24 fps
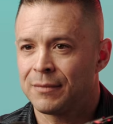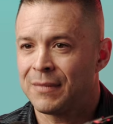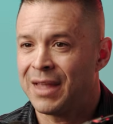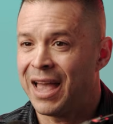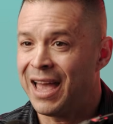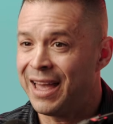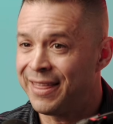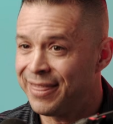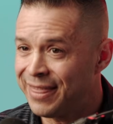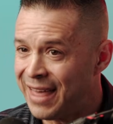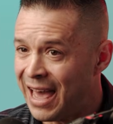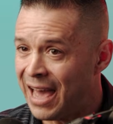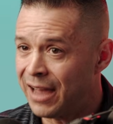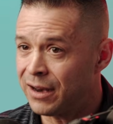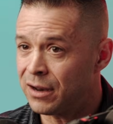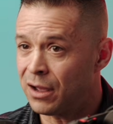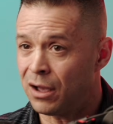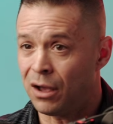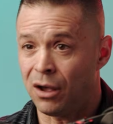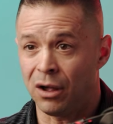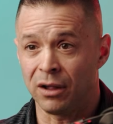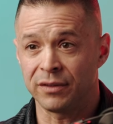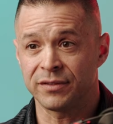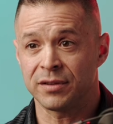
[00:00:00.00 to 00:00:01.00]
And that
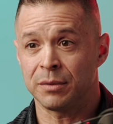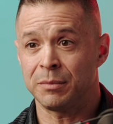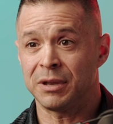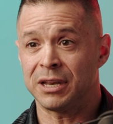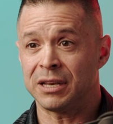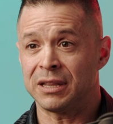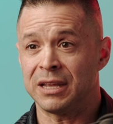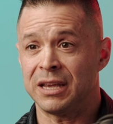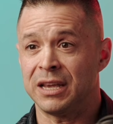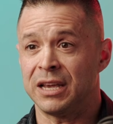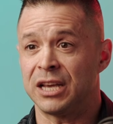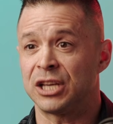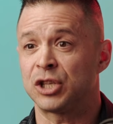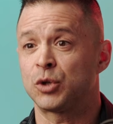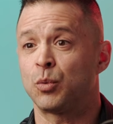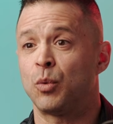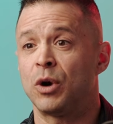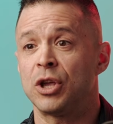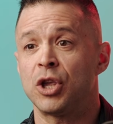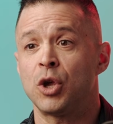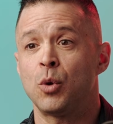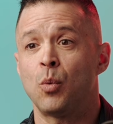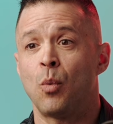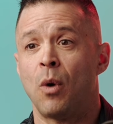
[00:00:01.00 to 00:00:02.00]
ultimately is
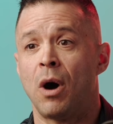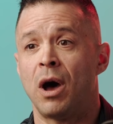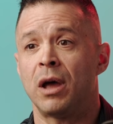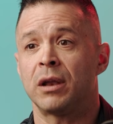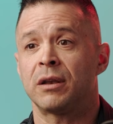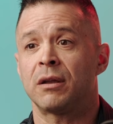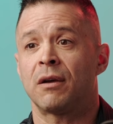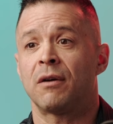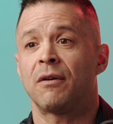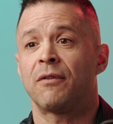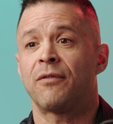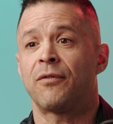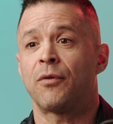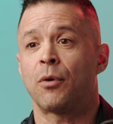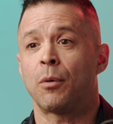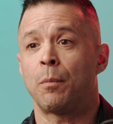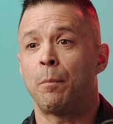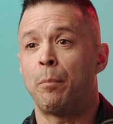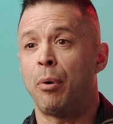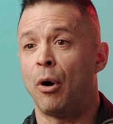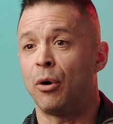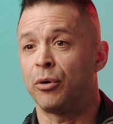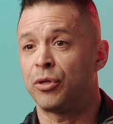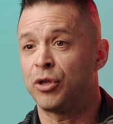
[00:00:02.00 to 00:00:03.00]
what you want for
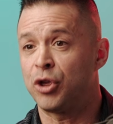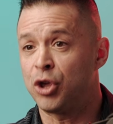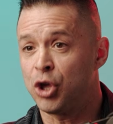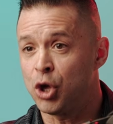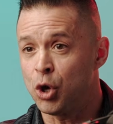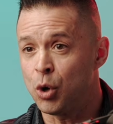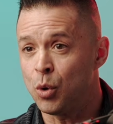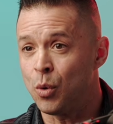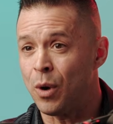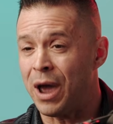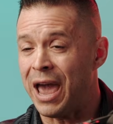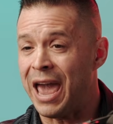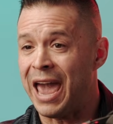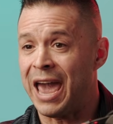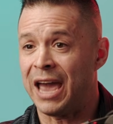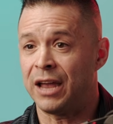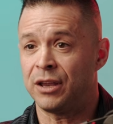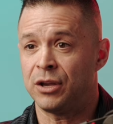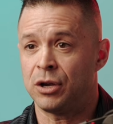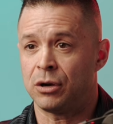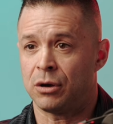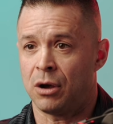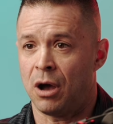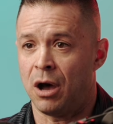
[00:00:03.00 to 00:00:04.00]
both you and your